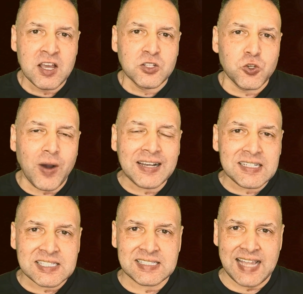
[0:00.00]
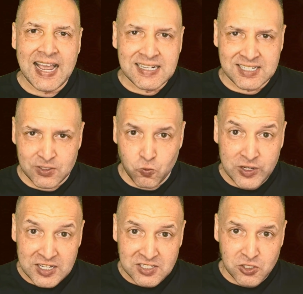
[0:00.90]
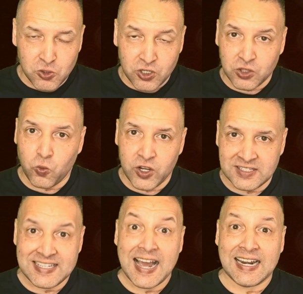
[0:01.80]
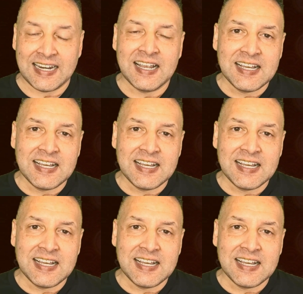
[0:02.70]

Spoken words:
To understand it, we need to look at the word yan.